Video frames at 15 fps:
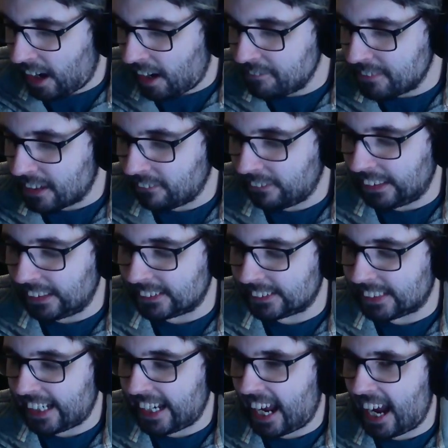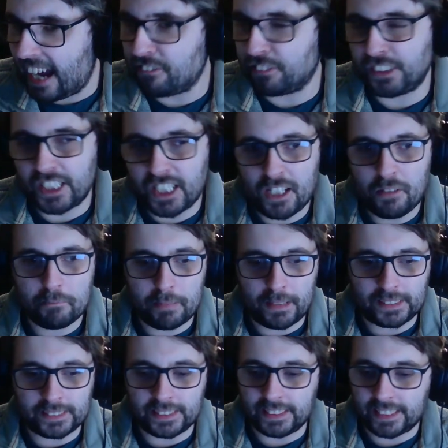I've noticed they have to keep
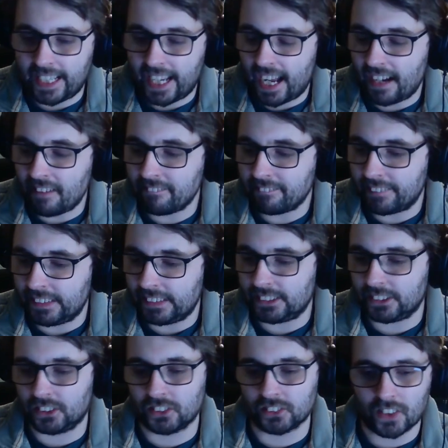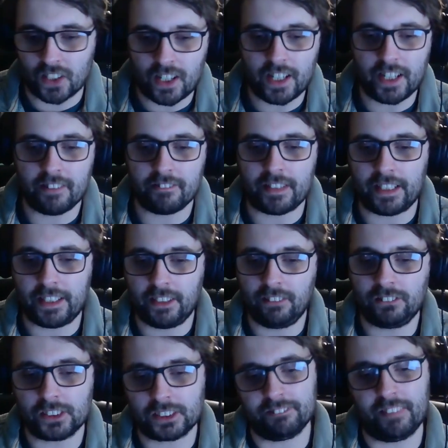busy. They have this drive that you
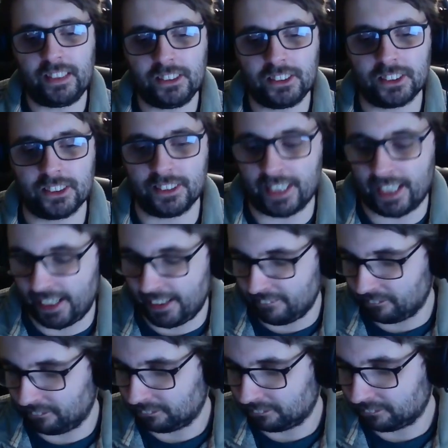just mentioned there.